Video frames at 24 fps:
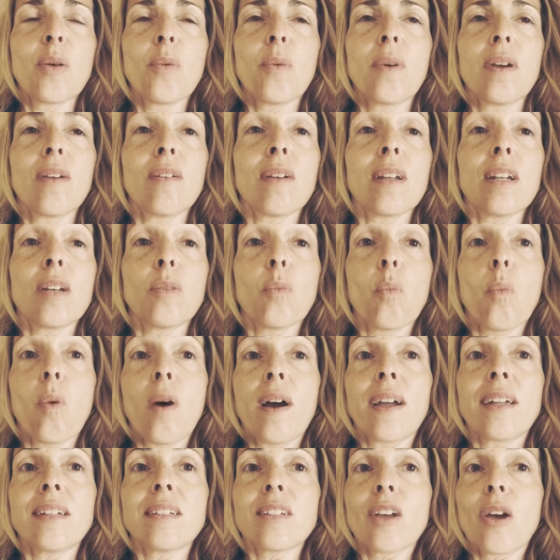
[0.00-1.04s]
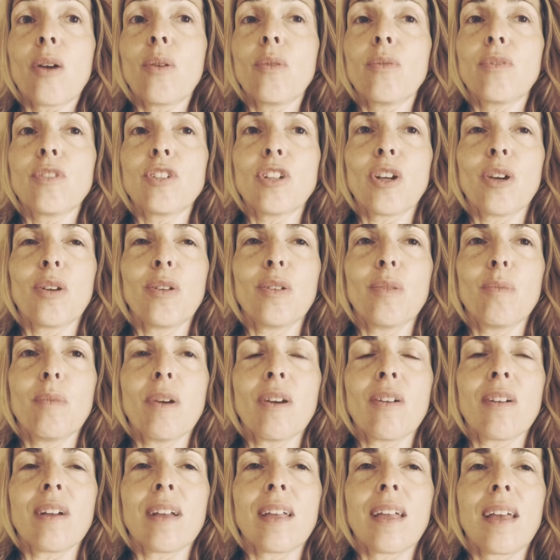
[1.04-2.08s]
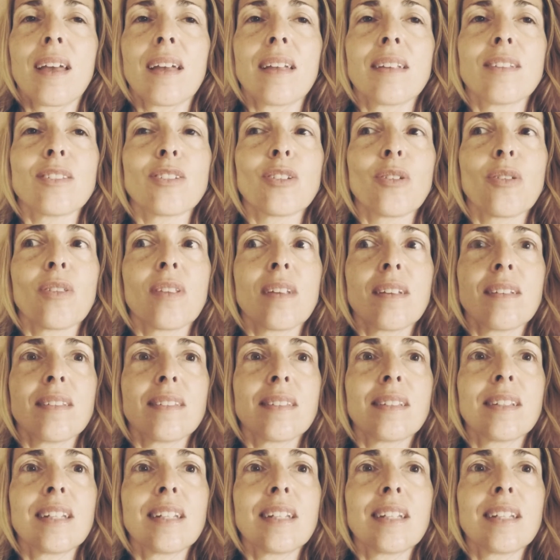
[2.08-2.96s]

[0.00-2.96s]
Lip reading: we're in White Overtone Mirror year. So it's